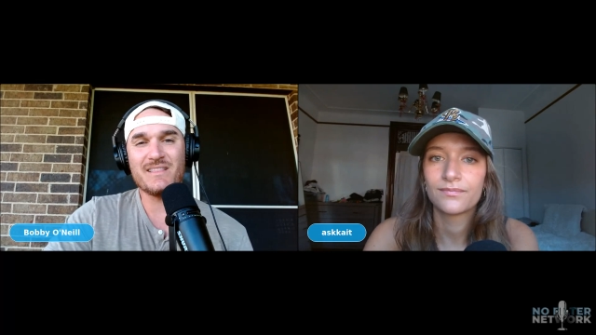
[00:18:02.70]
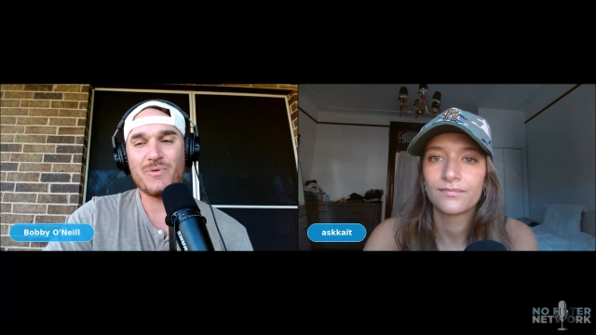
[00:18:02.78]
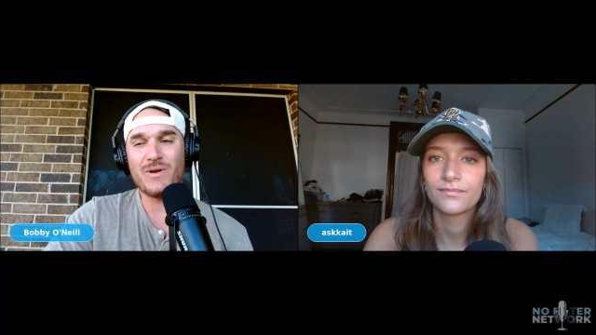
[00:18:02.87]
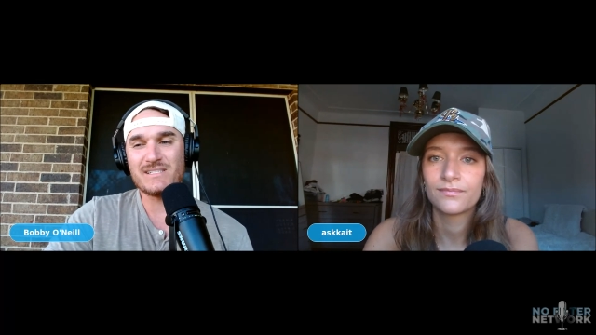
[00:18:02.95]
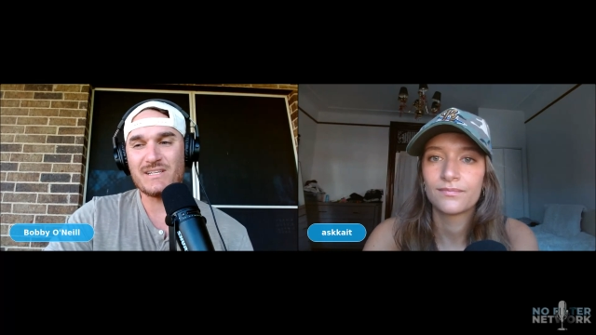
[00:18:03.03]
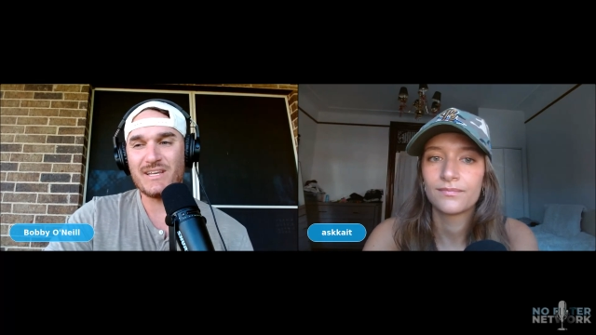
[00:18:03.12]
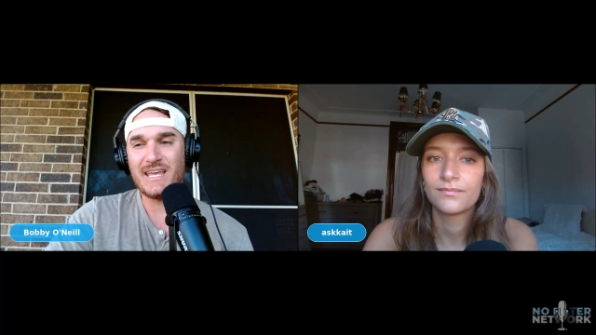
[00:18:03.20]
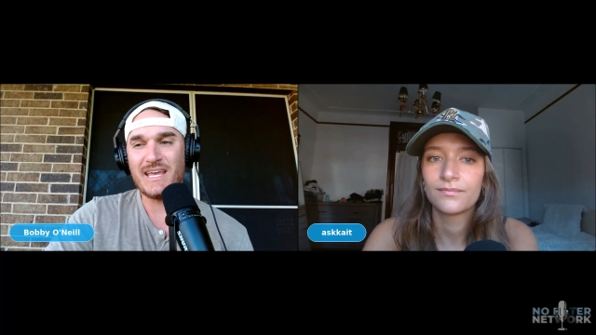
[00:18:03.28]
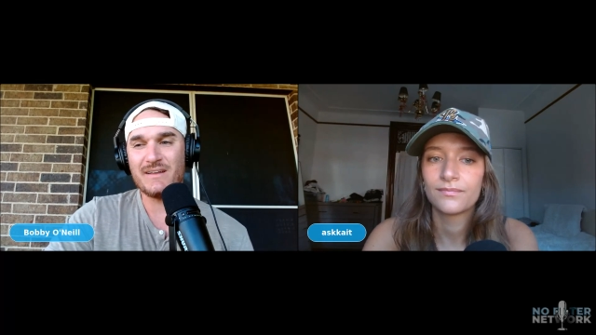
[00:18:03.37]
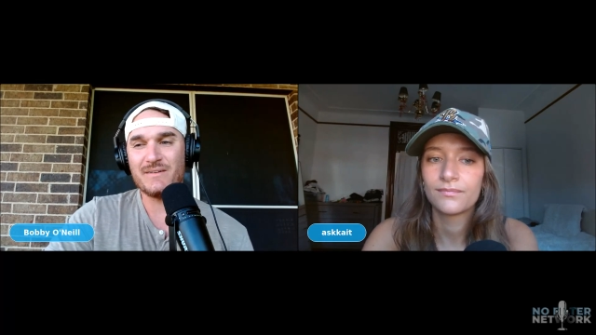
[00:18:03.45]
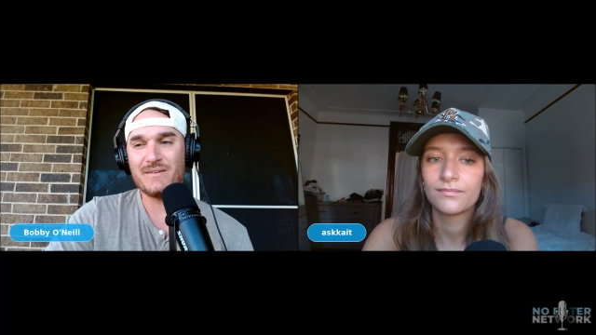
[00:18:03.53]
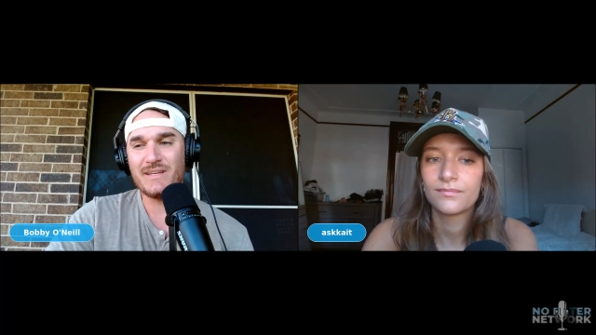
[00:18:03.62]
Speaker 1: in the present. You
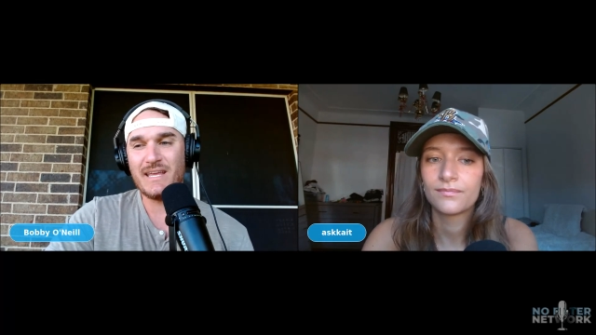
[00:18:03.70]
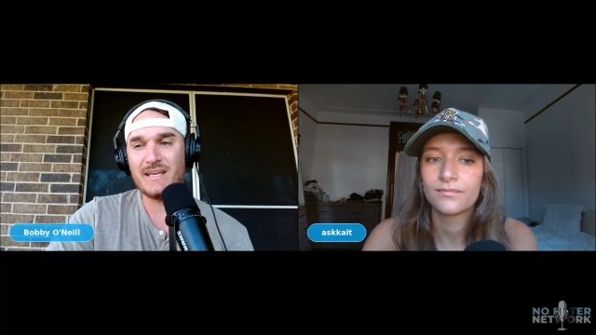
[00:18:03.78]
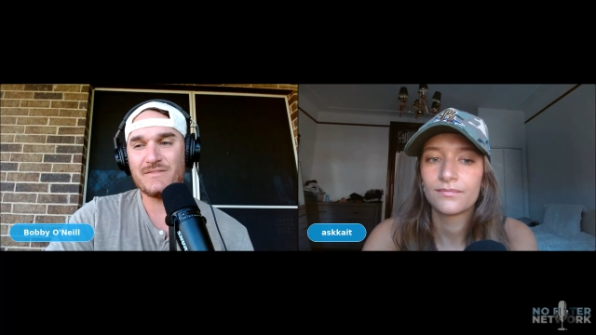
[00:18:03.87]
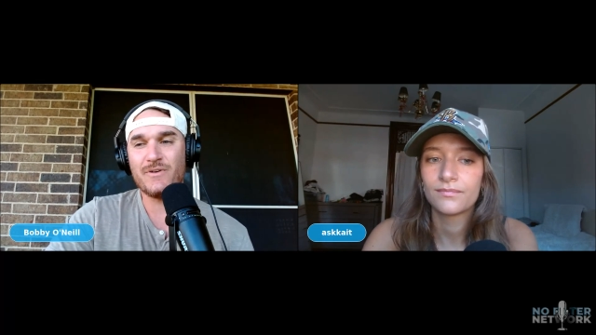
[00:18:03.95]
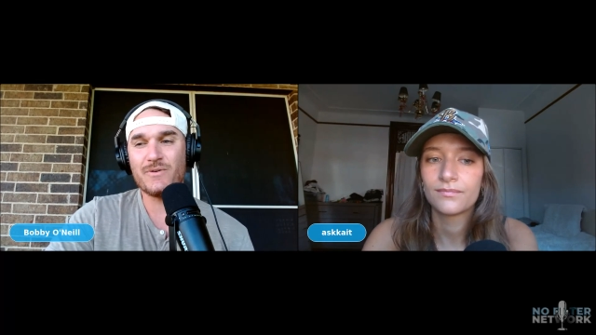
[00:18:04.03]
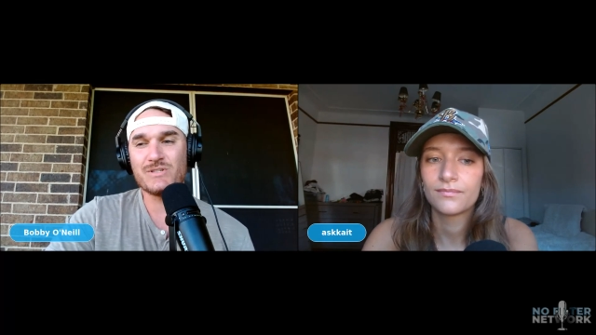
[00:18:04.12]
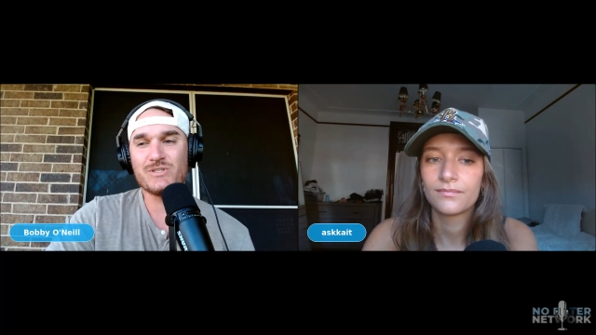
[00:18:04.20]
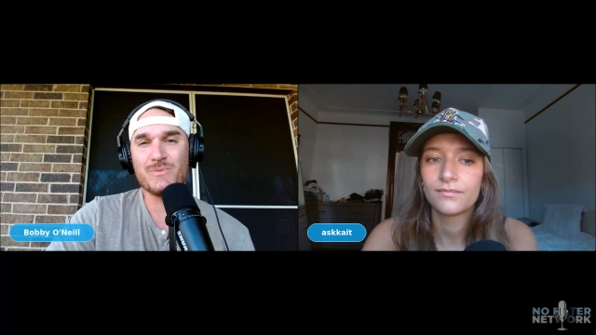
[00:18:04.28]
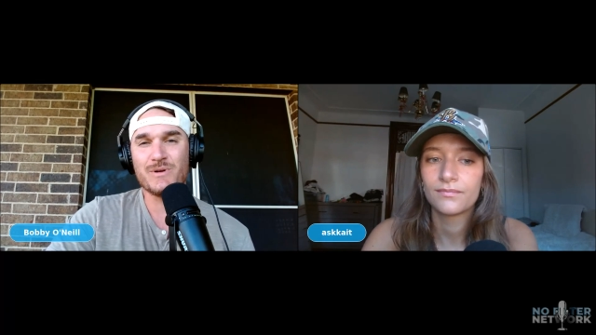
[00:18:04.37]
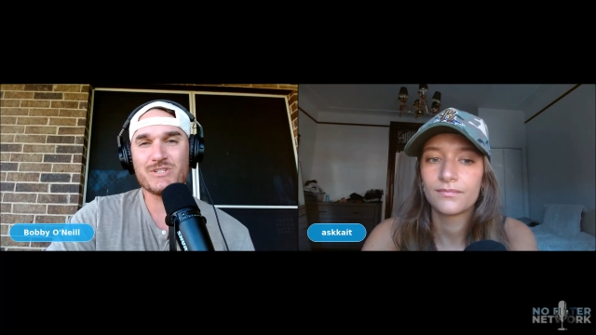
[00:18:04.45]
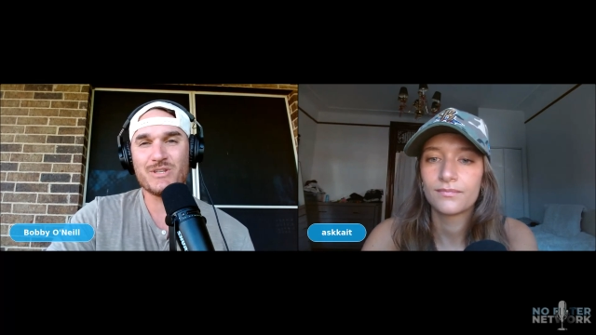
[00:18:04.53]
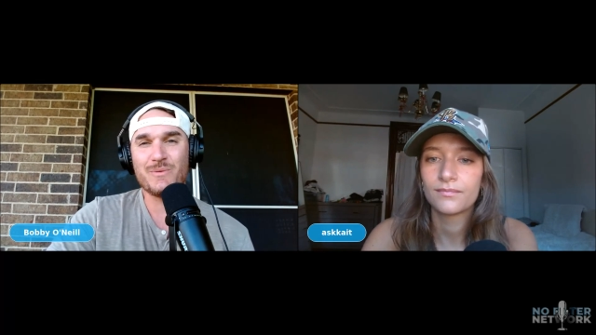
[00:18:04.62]
can't you can't focus too
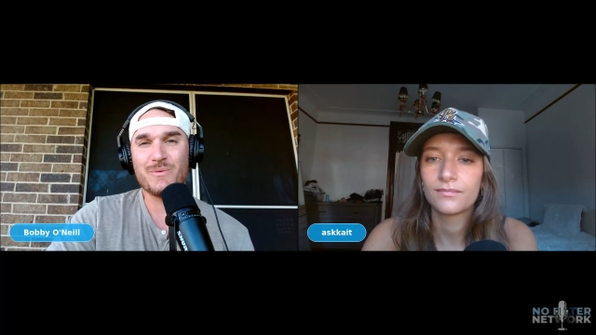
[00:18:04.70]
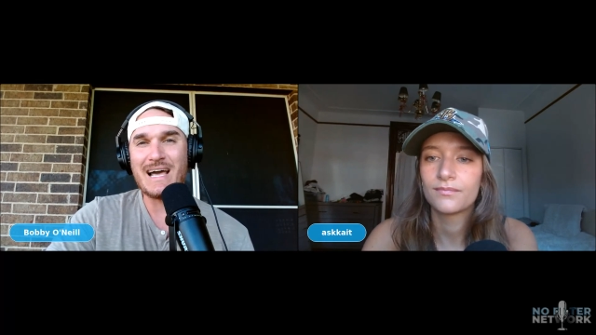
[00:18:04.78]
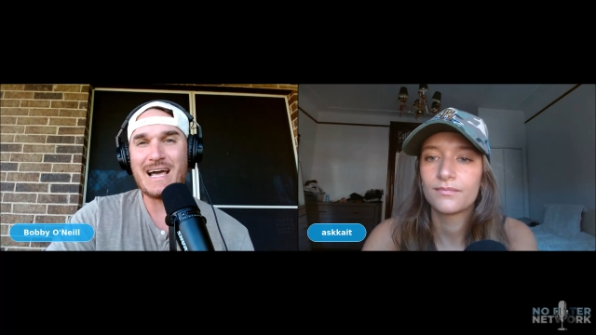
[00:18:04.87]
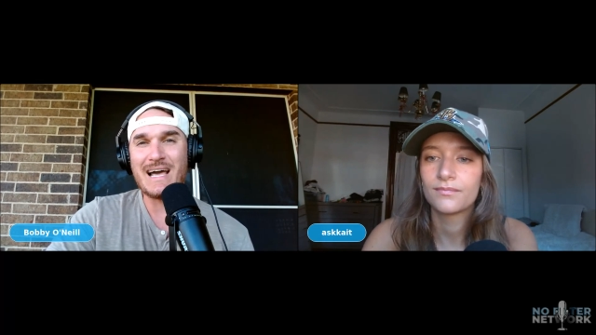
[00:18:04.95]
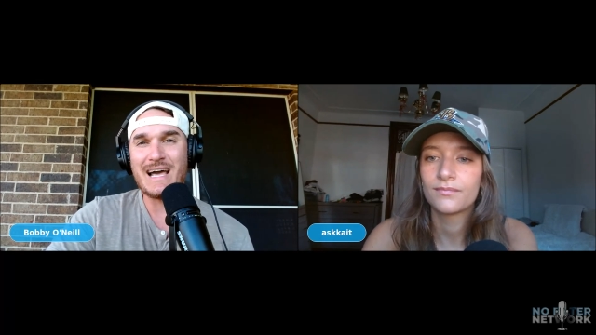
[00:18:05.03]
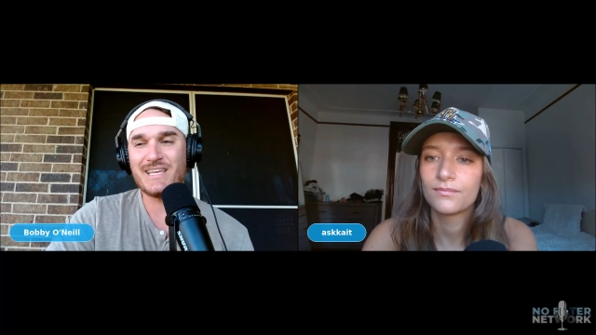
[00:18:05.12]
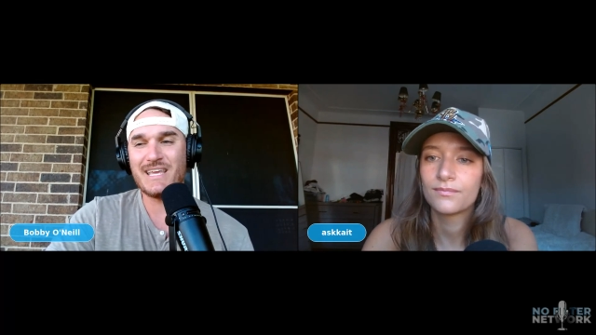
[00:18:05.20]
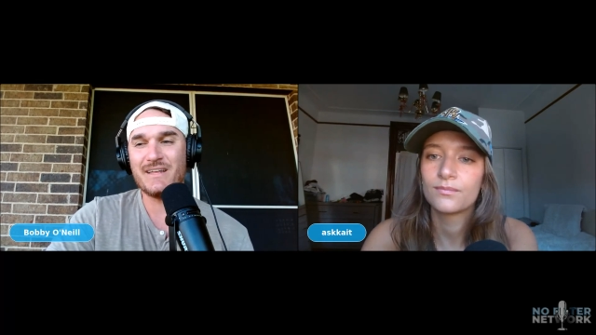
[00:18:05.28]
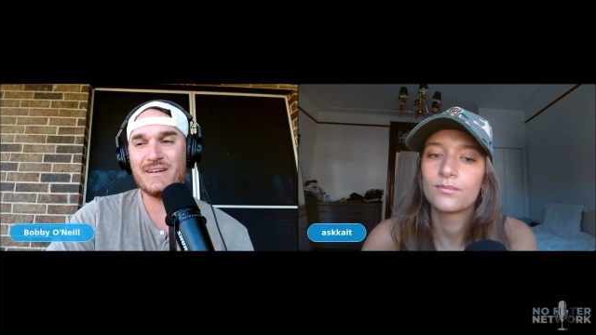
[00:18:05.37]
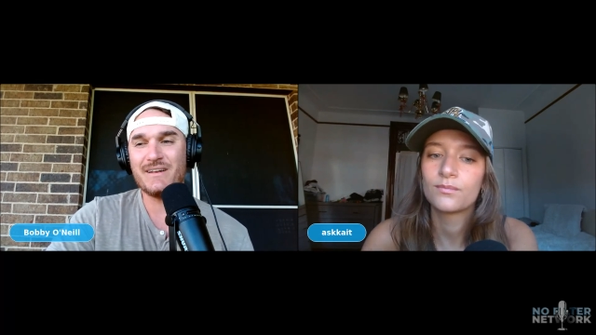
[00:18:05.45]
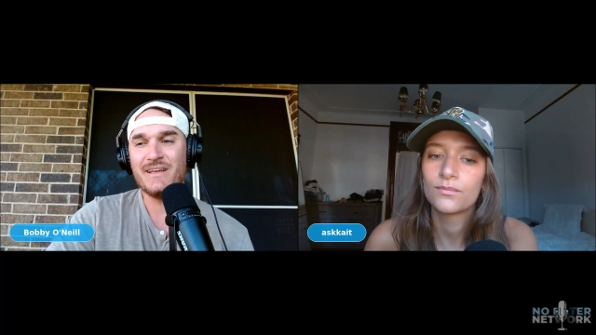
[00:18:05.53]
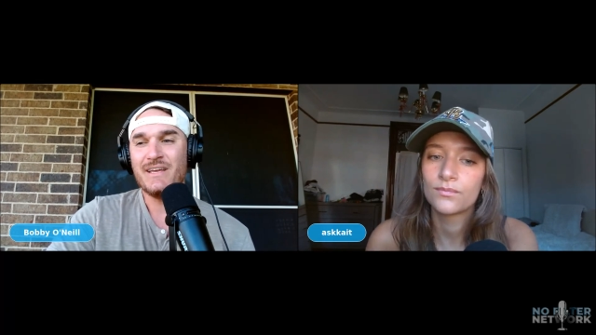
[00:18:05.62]
much on the past. You
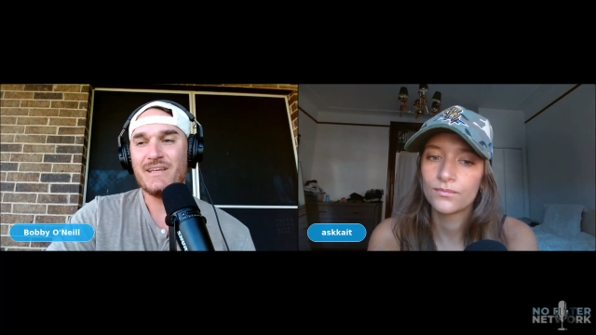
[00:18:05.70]
can't